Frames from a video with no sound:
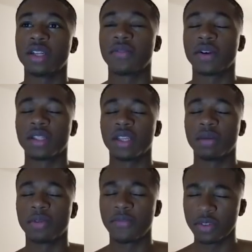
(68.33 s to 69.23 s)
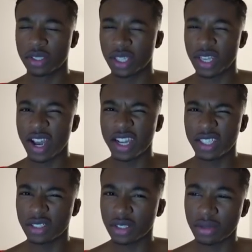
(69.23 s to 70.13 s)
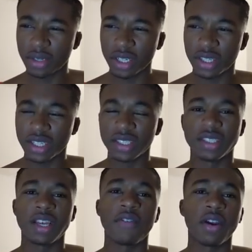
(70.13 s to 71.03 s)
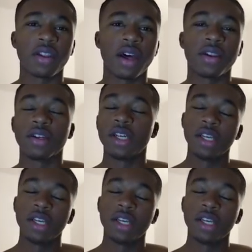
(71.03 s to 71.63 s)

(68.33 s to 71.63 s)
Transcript: I forgot the name, The Flusky Island or something like that. It's in South Carolina.